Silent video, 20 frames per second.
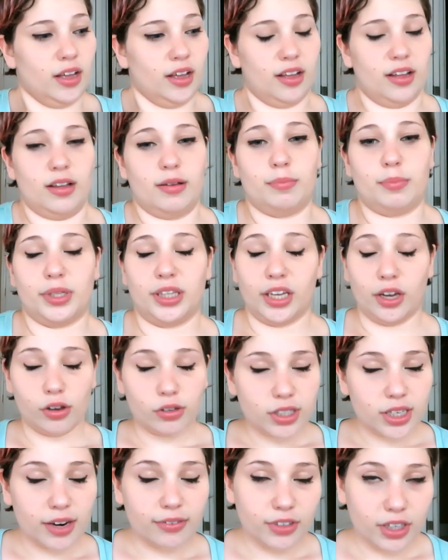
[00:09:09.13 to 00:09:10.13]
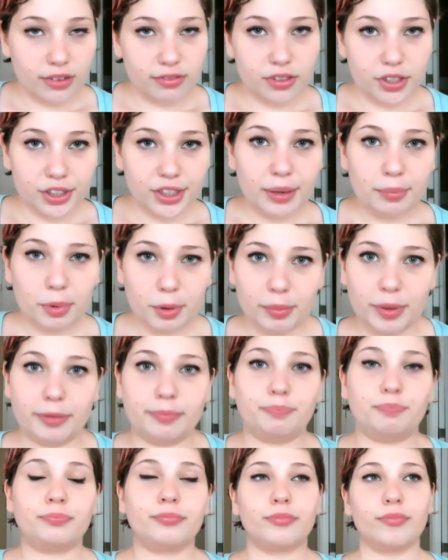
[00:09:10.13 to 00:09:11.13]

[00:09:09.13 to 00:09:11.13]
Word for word: um, but they also have to have a good temperament.